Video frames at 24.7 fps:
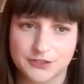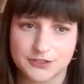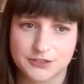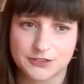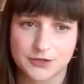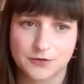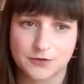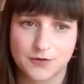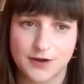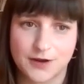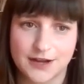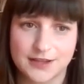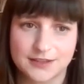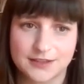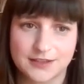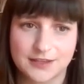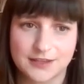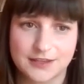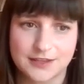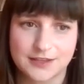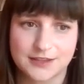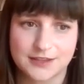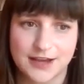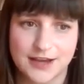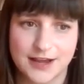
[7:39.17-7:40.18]
So I
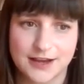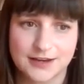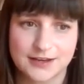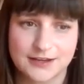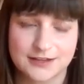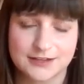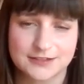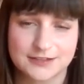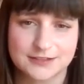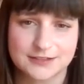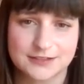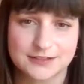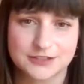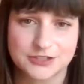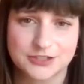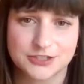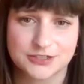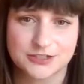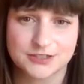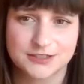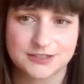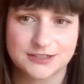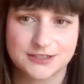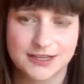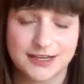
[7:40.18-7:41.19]
think that is
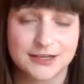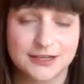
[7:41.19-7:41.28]
just